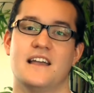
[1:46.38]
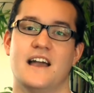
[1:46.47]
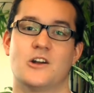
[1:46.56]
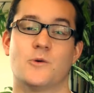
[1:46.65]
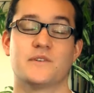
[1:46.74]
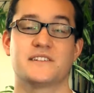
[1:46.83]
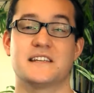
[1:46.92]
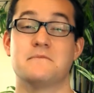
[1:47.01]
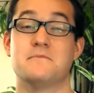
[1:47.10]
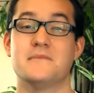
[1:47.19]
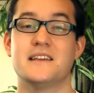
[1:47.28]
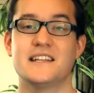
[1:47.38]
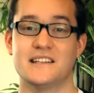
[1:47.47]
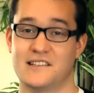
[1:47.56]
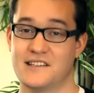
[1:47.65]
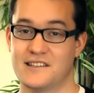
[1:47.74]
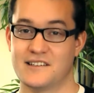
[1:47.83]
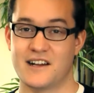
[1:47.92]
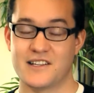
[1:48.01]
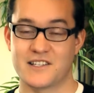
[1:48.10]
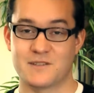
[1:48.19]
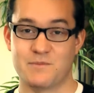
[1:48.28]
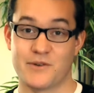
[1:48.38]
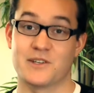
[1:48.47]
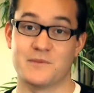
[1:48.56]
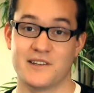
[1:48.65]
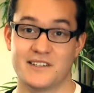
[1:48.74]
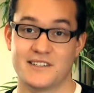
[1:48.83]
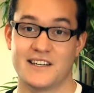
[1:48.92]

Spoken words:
And almost immediately, God spoke to me,